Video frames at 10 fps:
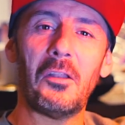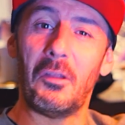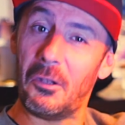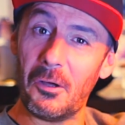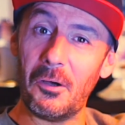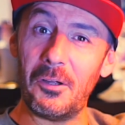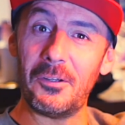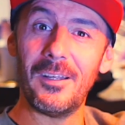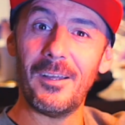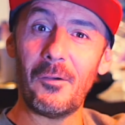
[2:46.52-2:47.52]
you
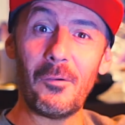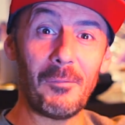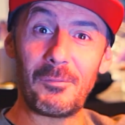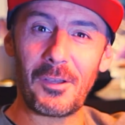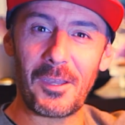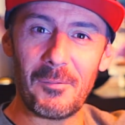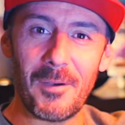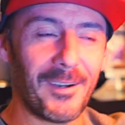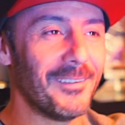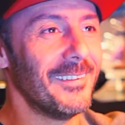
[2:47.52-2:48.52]
know who I'm talking
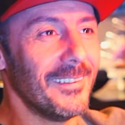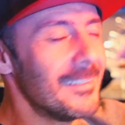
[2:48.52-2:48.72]
about?